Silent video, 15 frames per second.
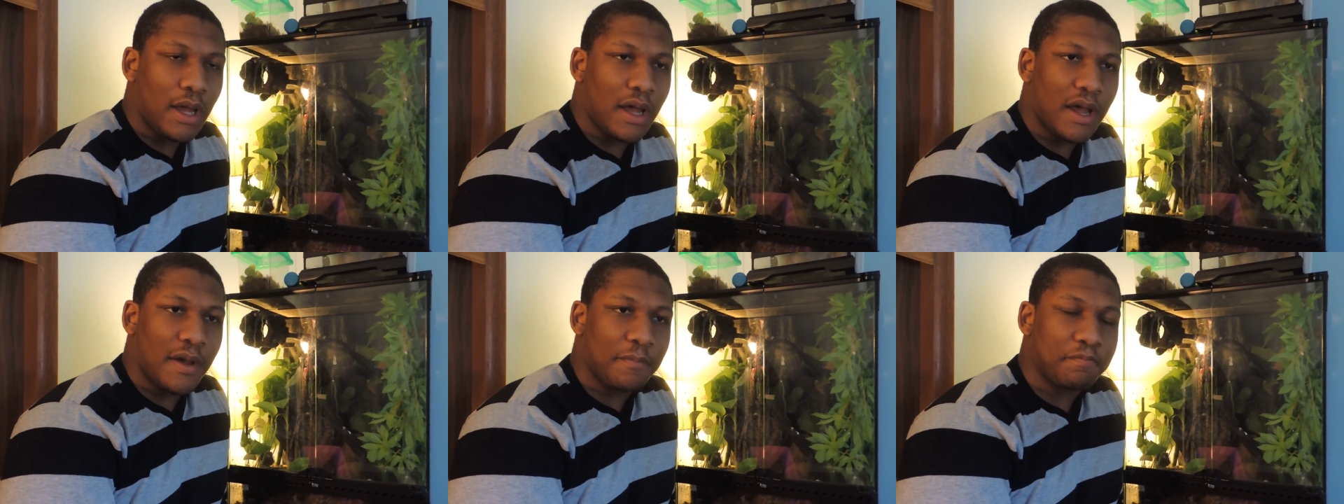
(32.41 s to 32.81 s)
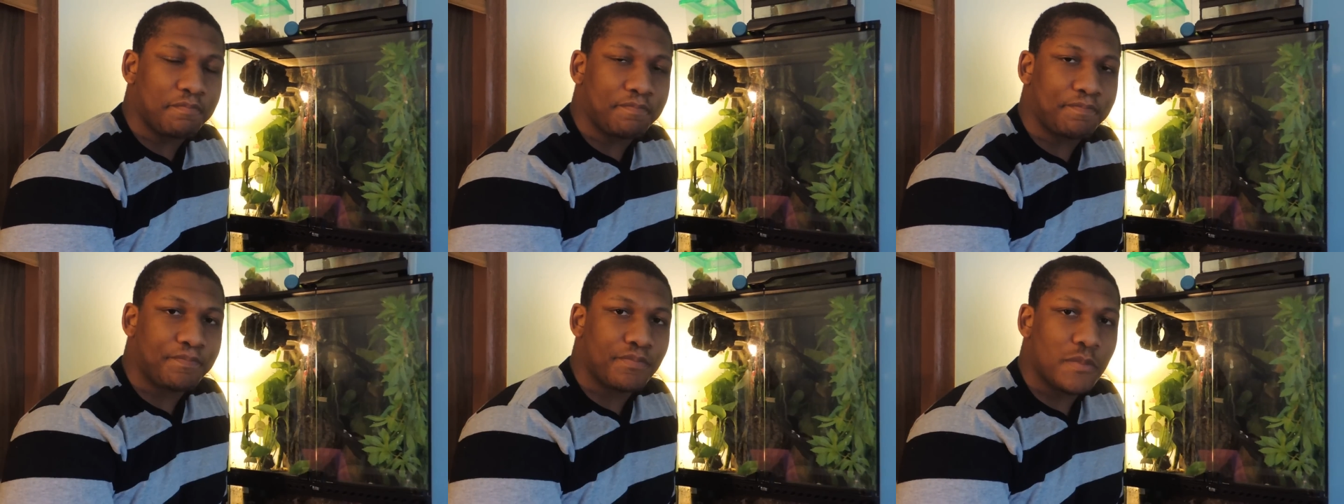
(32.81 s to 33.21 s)
I
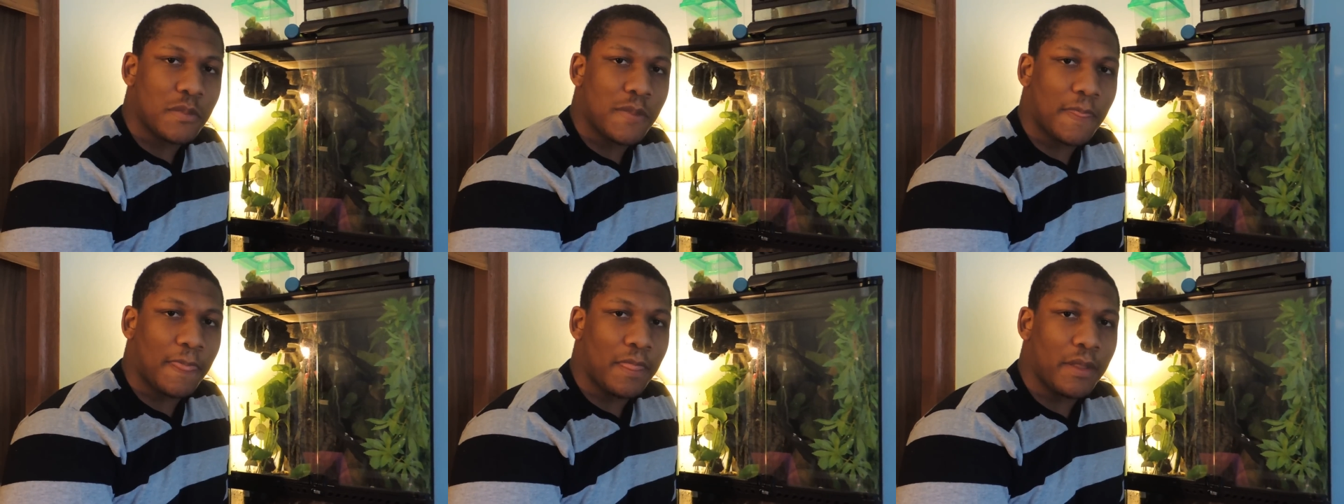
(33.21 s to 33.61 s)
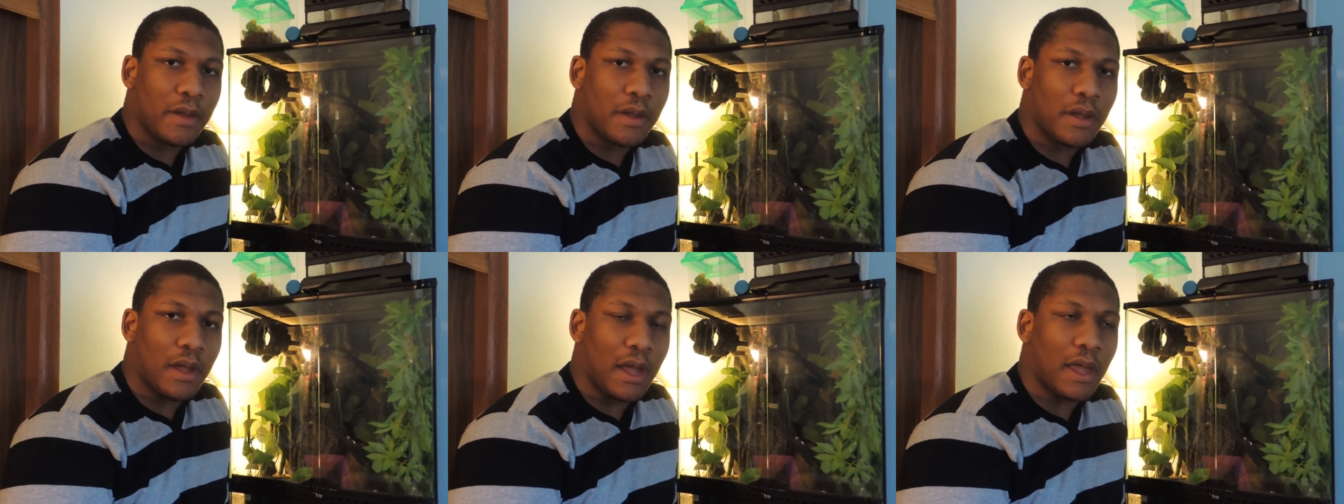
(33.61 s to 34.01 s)

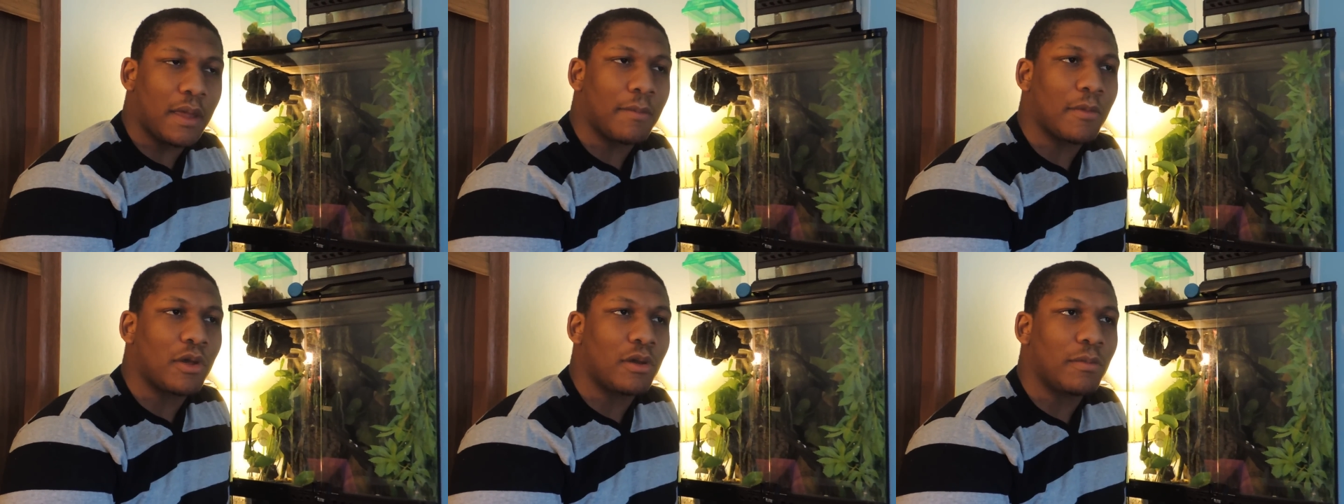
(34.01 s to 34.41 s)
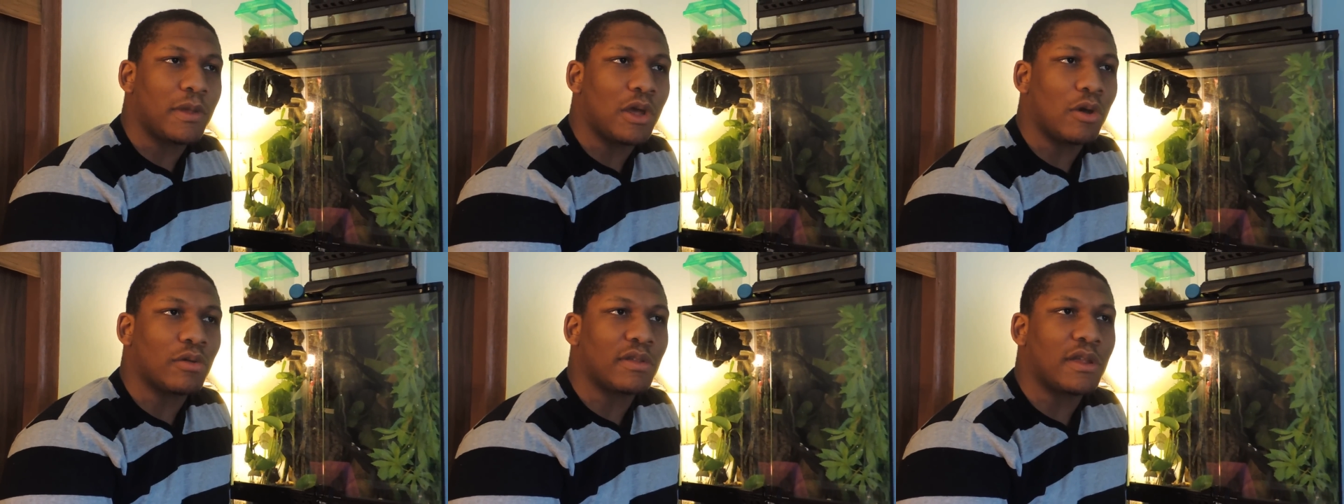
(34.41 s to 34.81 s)
am going to
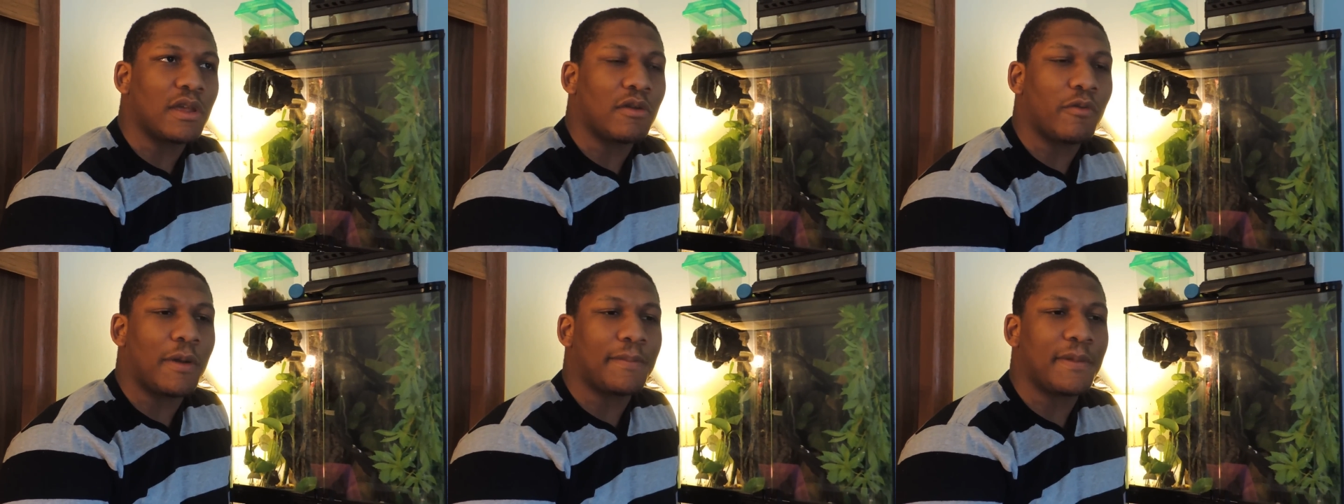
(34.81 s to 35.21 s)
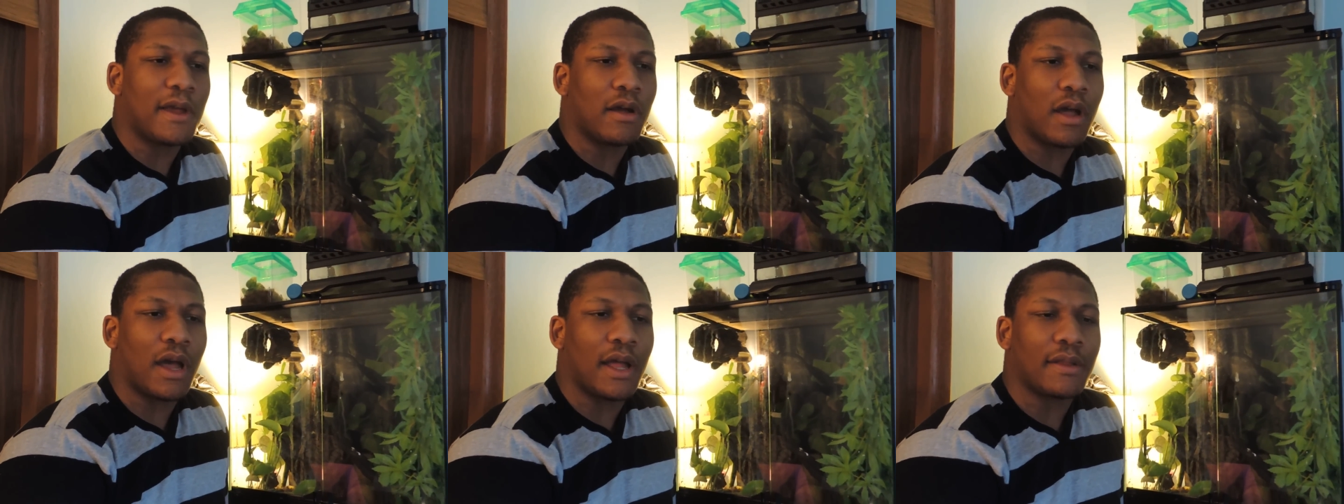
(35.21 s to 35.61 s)
be hosting a
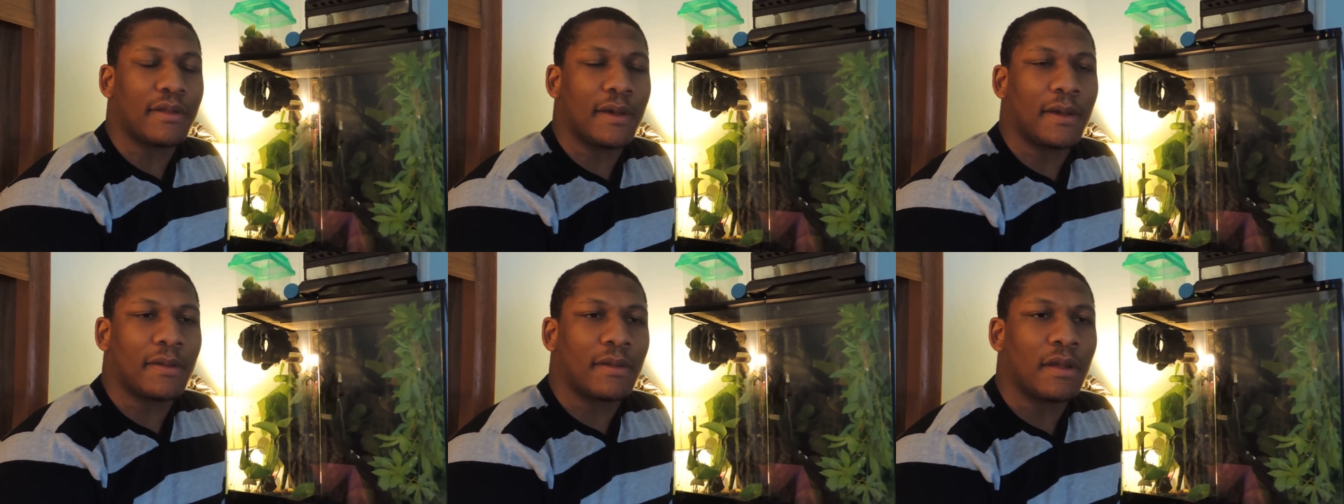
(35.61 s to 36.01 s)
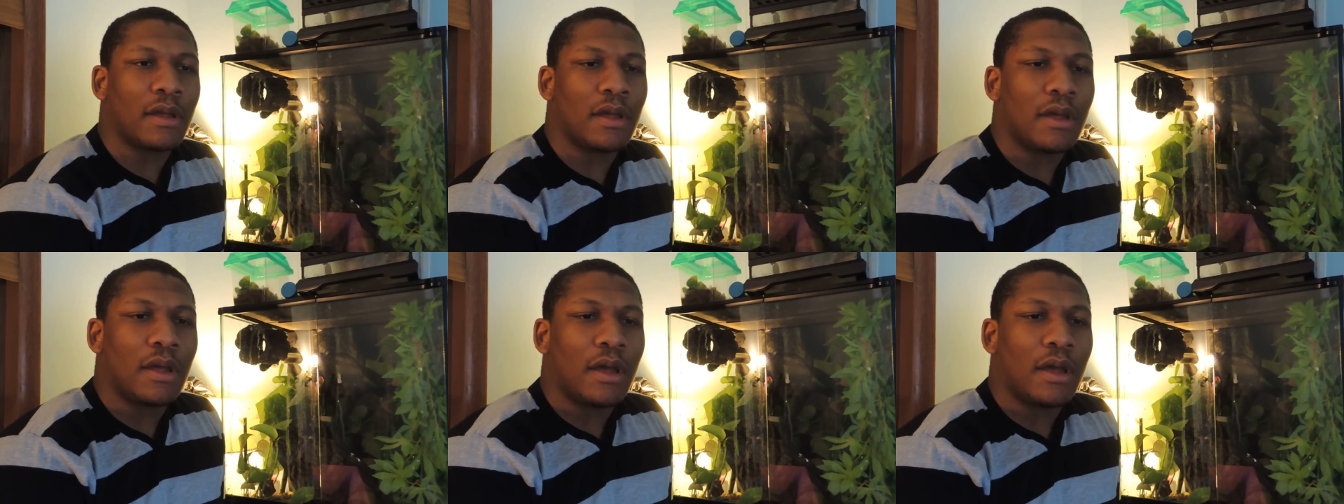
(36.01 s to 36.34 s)
reptile contest.